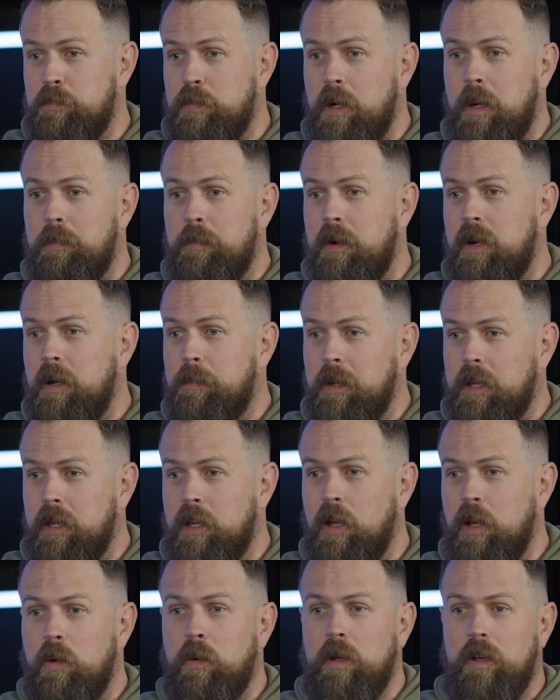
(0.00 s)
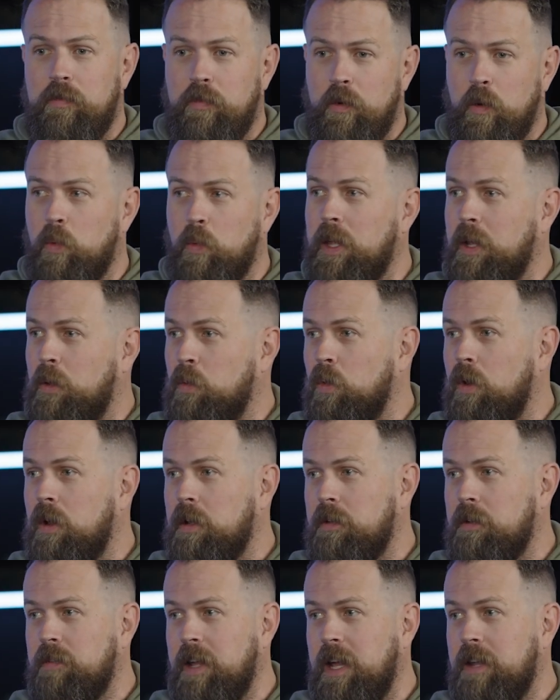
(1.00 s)
bumper up and going for week
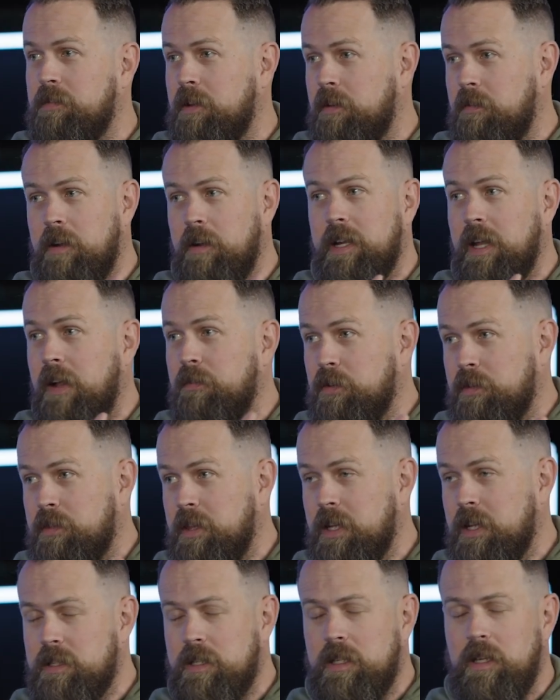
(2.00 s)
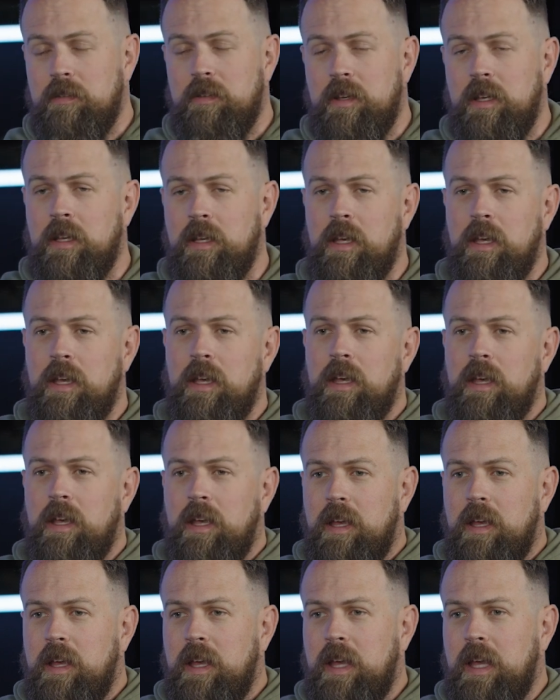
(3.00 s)
one of Advent right after Thanksgiving,
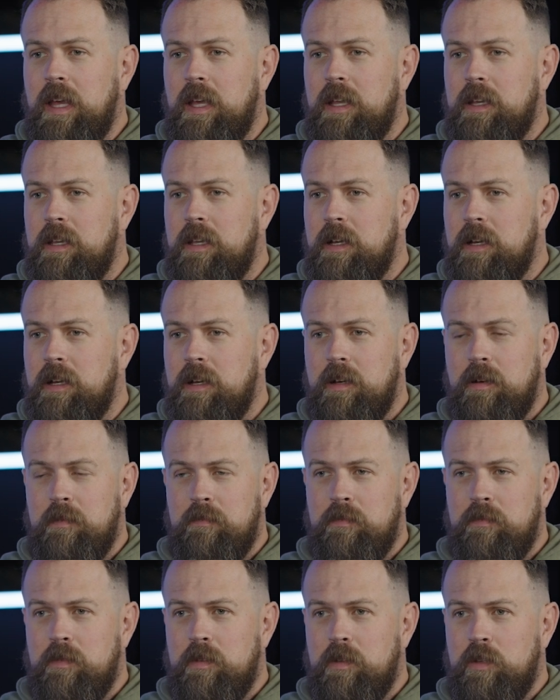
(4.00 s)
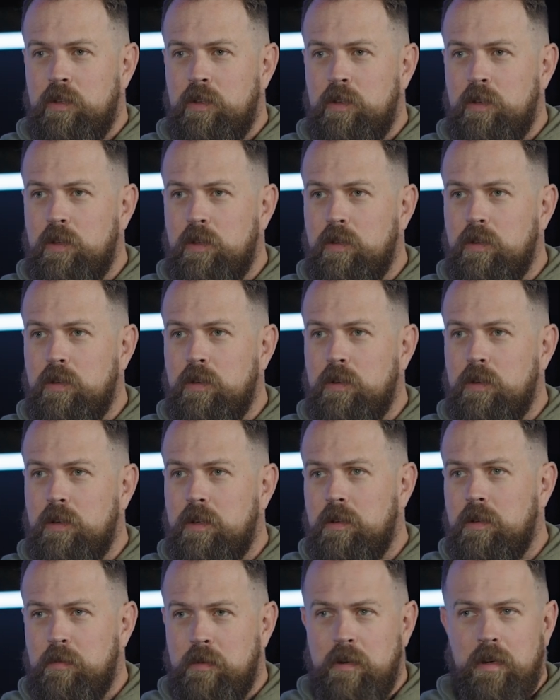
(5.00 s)
and
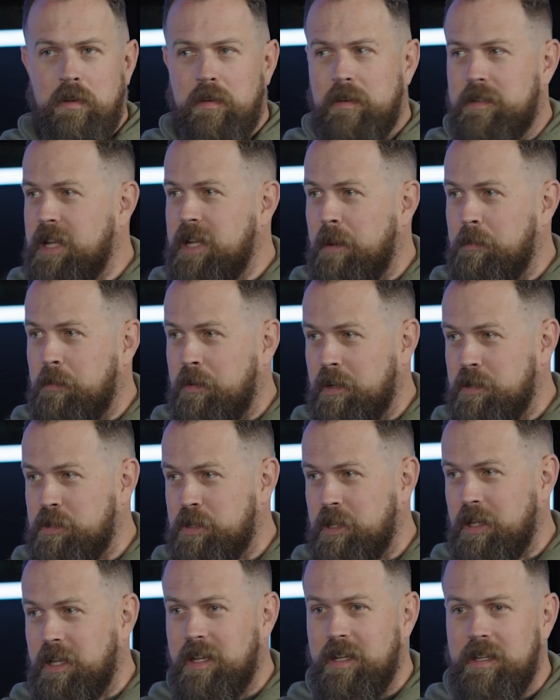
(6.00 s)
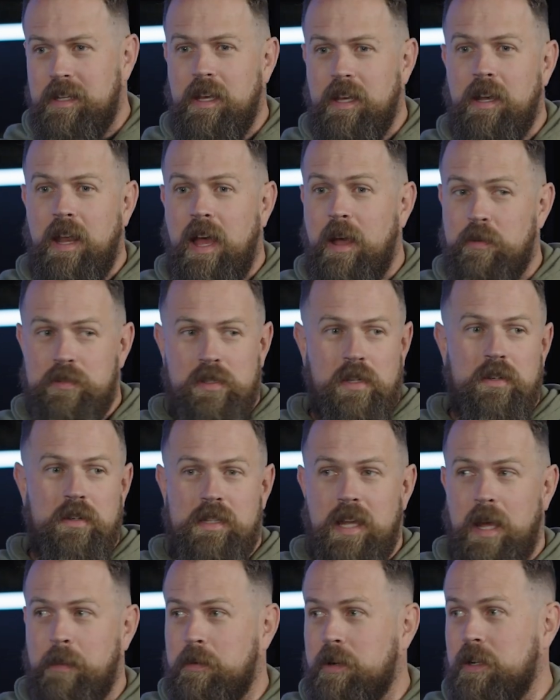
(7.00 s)
you were under a time crunch to get it done. I was under a
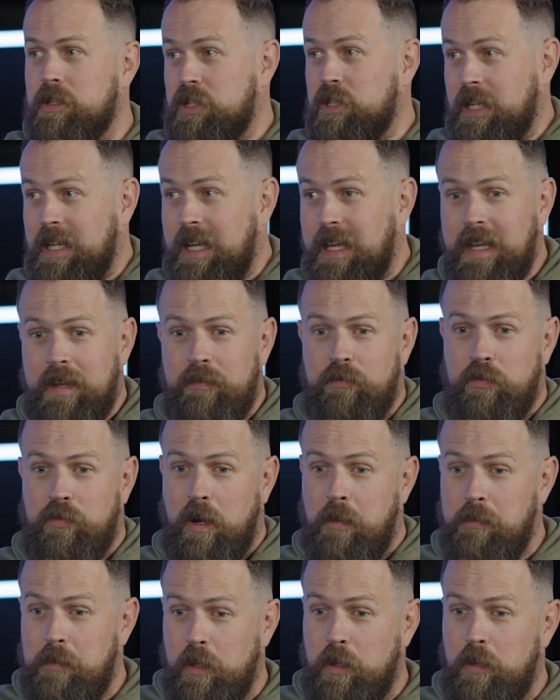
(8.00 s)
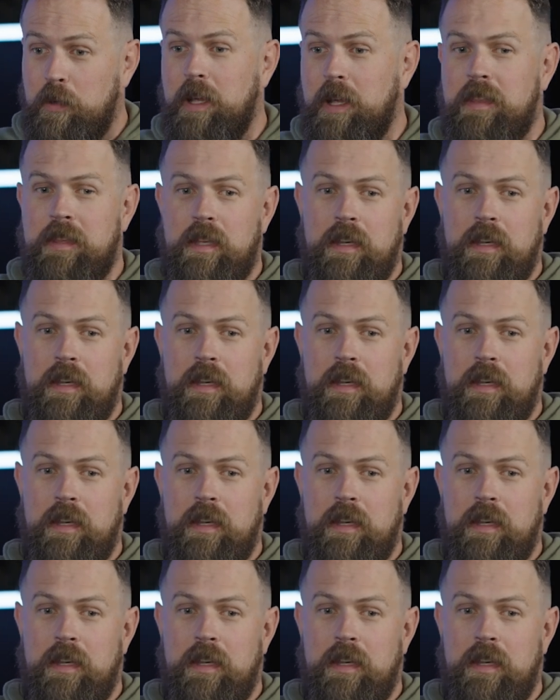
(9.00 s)
time crunch to get it from you and